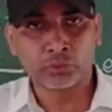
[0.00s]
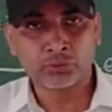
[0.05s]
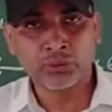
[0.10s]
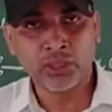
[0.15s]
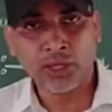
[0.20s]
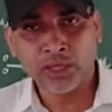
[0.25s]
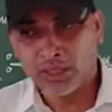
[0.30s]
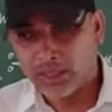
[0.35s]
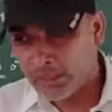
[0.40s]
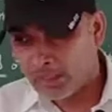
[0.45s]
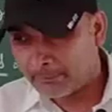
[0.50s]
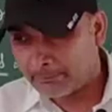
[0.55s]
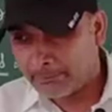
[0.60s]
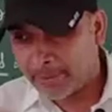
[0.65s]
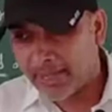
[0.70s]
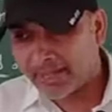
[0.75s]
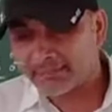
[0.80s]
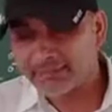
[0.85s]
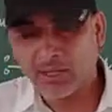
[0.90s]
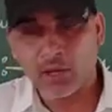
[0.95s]
to the
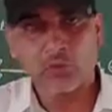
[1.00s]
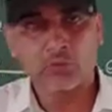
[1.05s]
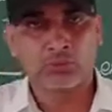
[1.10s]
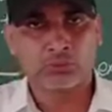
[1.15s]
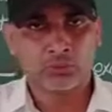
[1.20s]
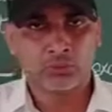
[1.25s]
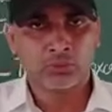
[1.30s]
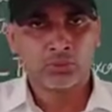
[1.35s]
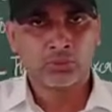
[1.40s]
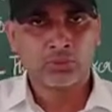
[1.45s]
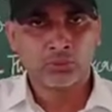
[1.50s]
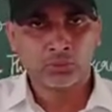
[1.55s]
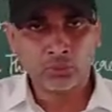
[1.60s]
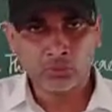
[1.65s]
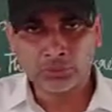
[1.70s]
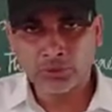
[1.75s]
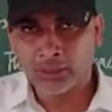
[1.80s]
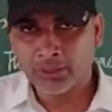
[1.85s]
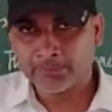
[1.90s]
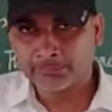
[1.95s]
breakdown
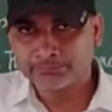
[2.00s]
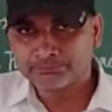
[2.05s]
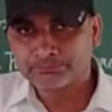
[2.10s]
to the